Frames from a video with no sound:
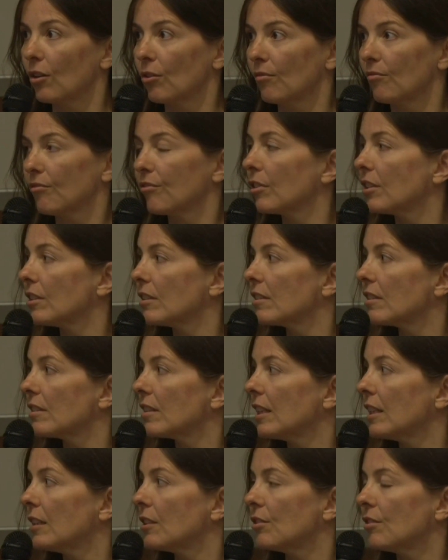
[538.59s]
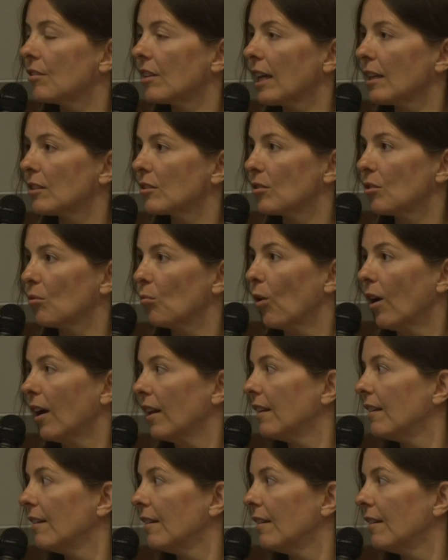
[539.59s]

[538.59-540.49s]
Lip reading: Conference in 2001,